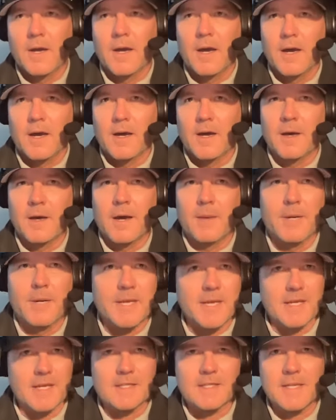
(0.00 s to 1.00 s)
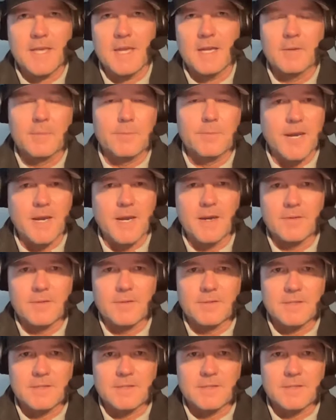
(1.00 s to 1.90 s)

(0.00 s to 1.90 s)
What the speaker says: I'm going to guess Caleb Downs,